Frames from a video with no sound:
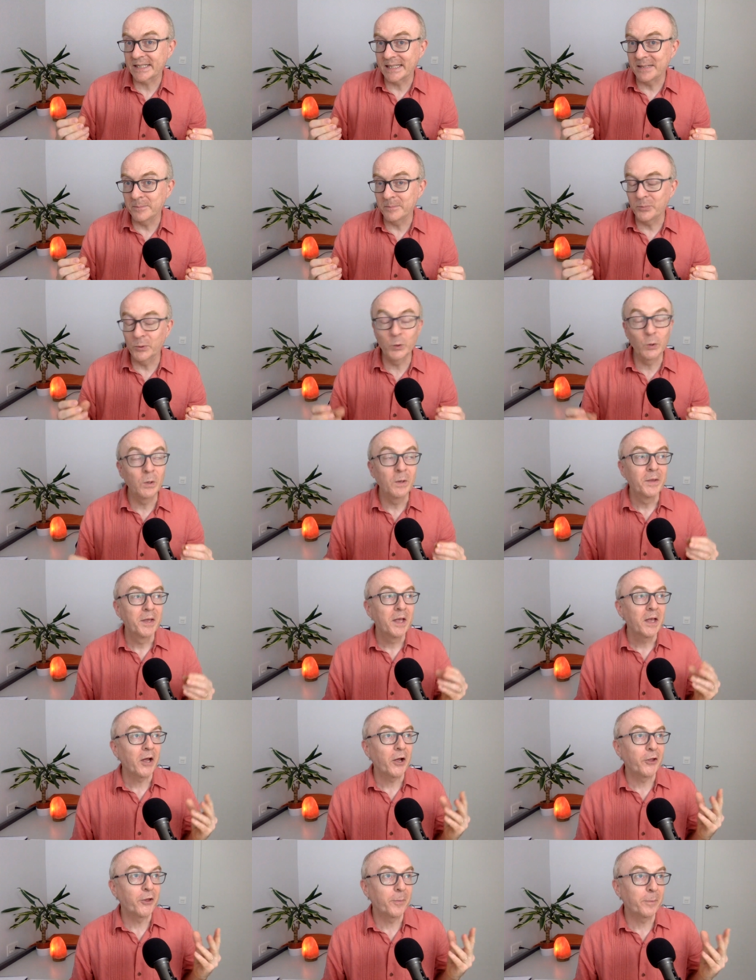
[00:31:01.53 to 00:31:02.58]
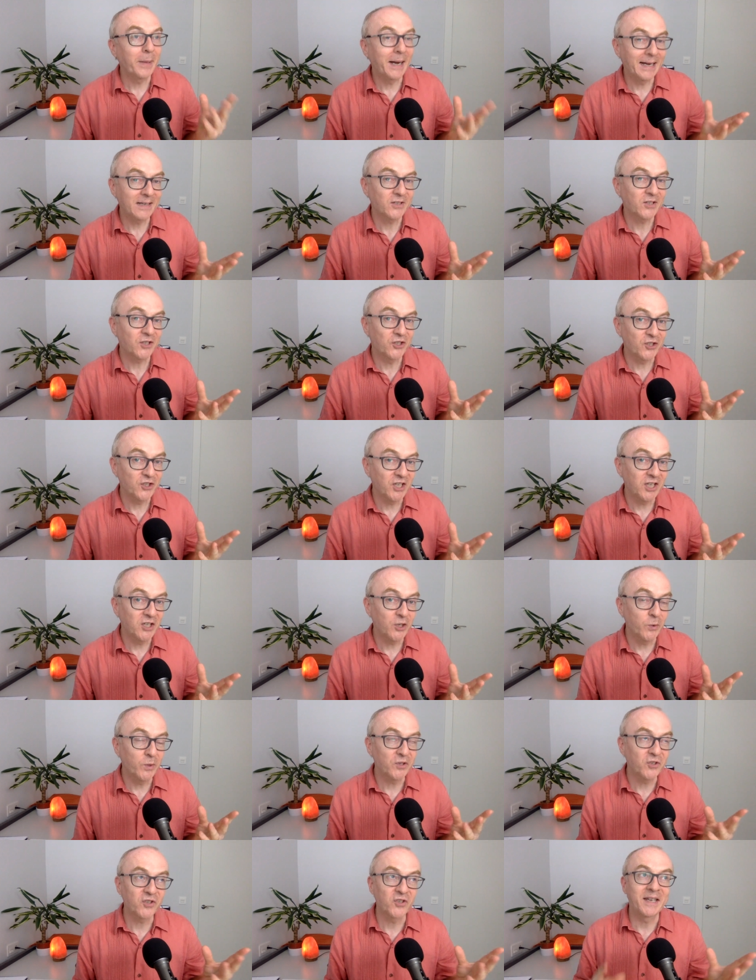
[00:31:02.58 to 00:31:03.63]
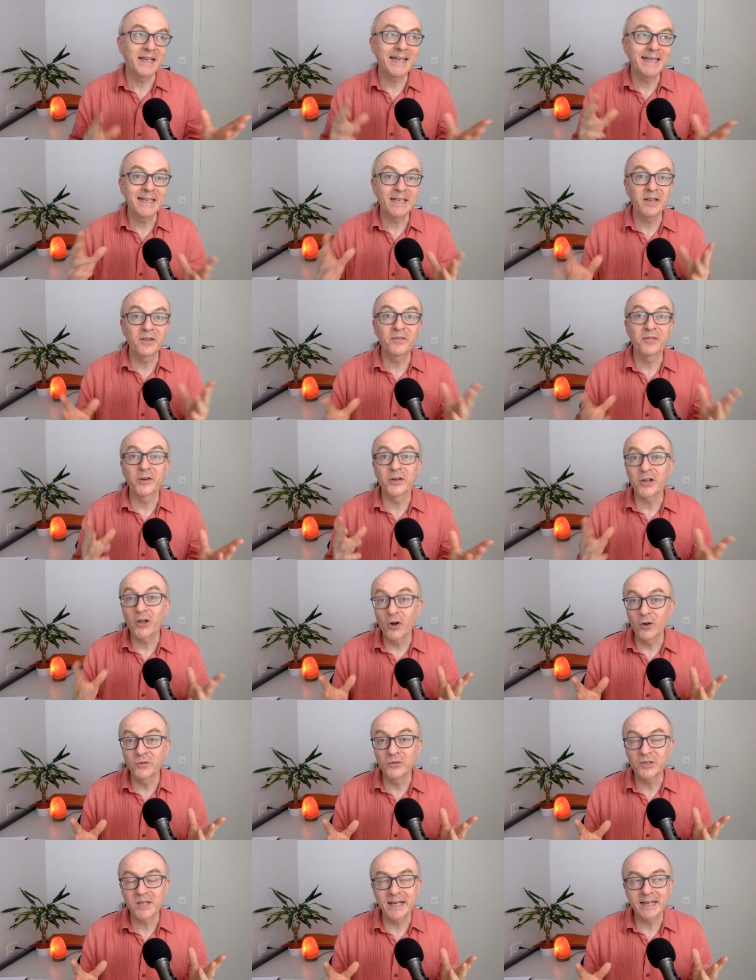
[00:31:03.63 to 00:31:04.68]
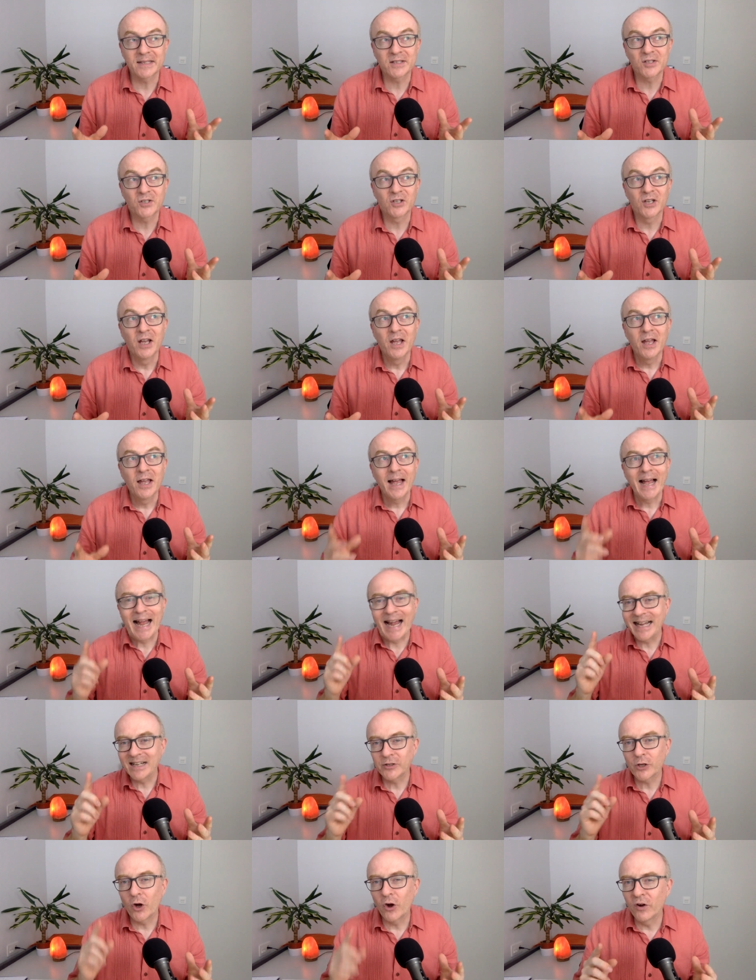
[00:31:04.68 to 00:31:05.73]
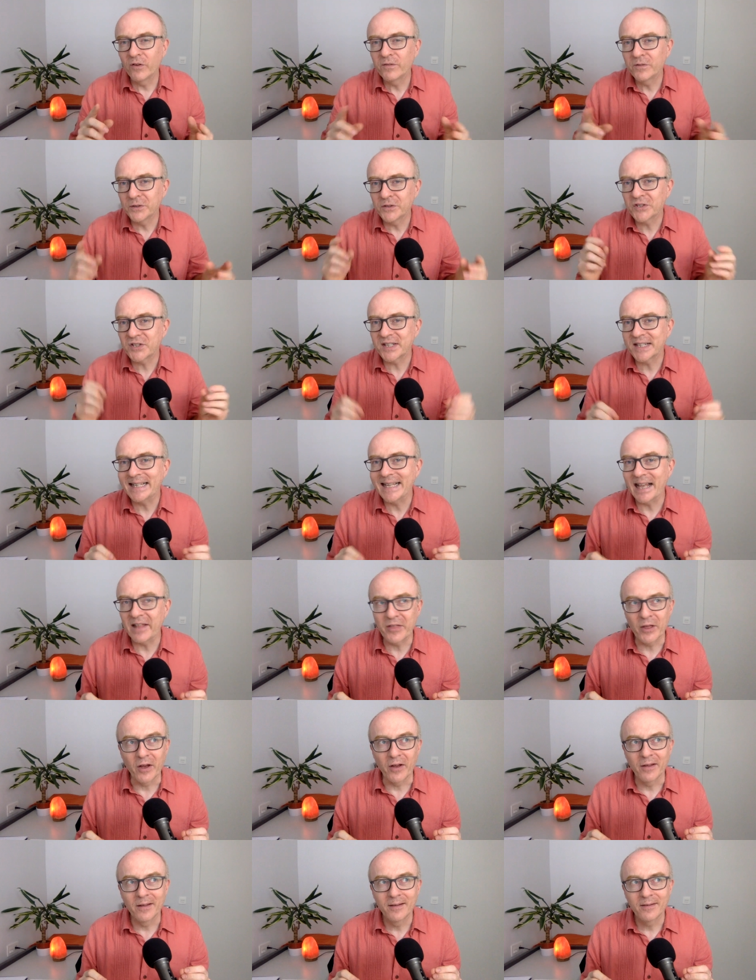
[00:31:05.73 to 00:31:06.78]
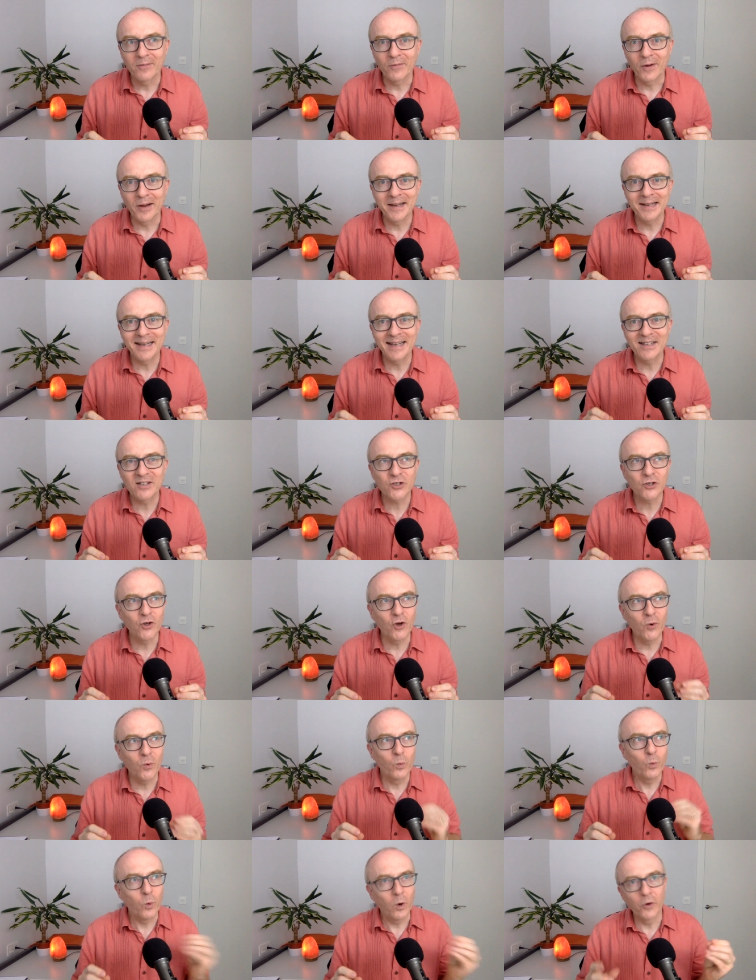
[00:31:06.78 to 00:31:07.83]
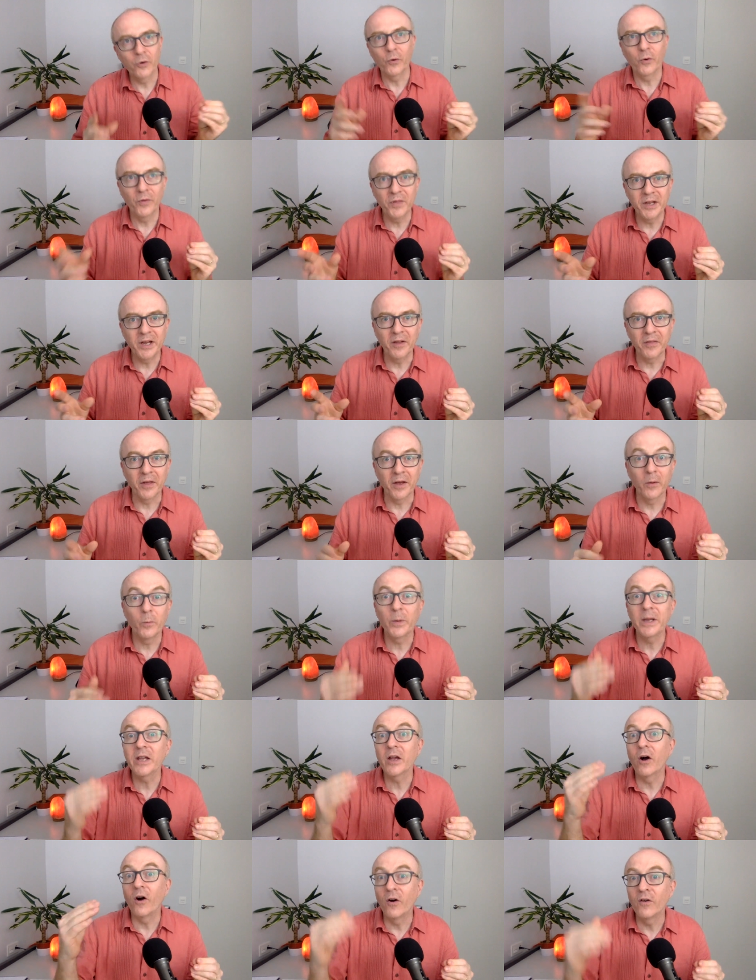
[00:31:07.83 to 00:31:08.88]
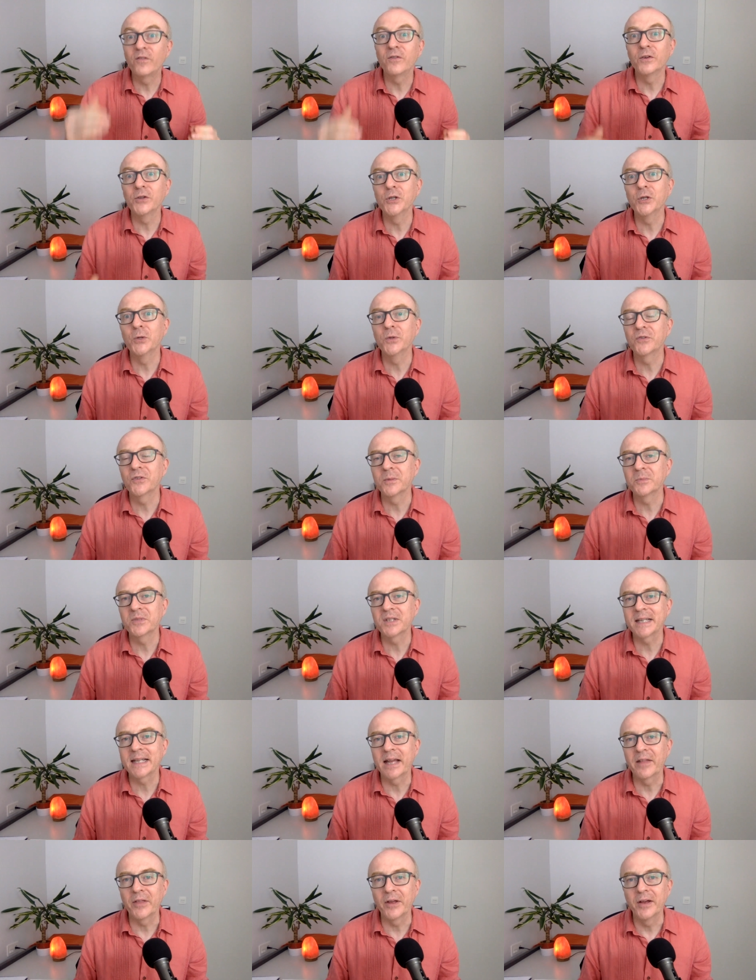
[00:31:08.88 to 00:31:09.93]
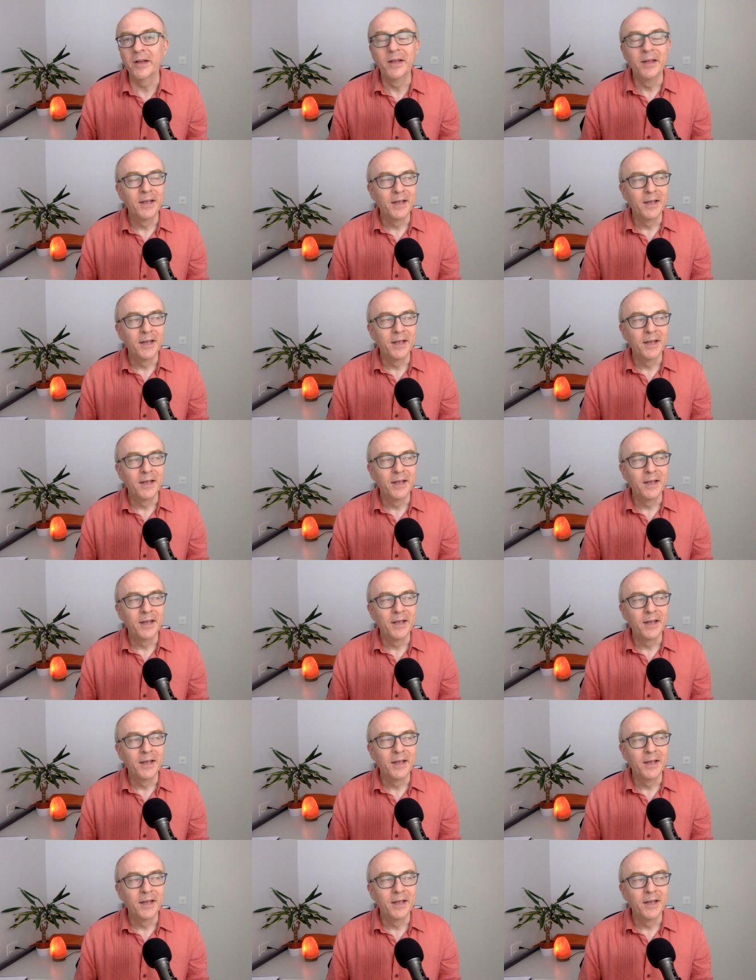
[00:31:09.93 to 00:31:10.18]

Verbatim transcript: simple and the past continuous in different contexts and often together, right? It's not one or the other. We often use them together.